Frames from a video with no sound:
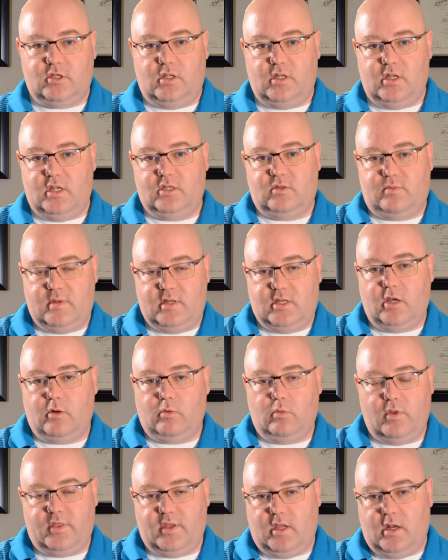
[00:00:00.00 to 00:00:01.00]
that needs to be
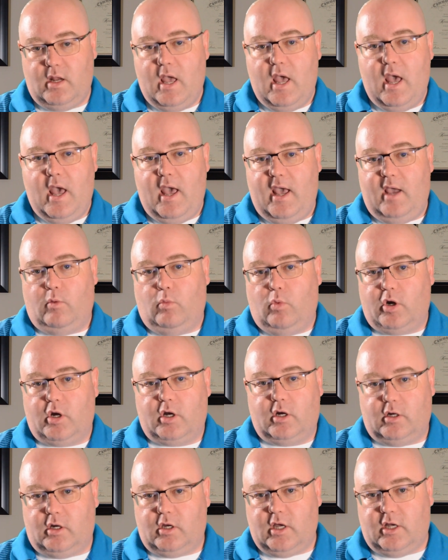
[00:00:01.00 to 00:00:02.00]
done with it, and we're
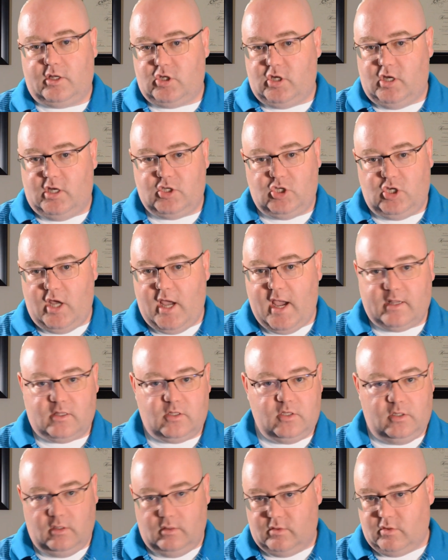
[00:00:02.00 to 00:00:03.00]
going to cut you a check
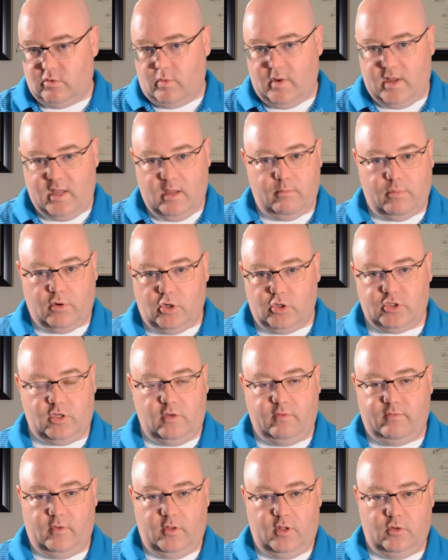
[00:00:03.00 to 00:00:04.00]
to reimburse
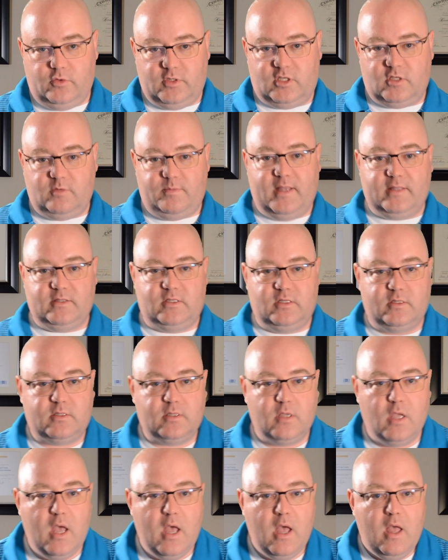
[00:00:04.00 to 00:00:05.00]
you for those
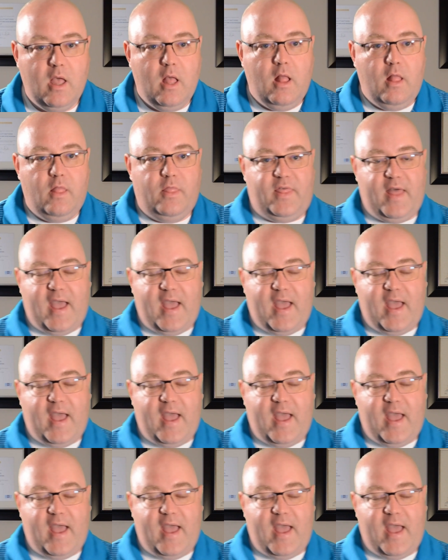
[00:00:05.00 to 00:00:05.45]
expenses.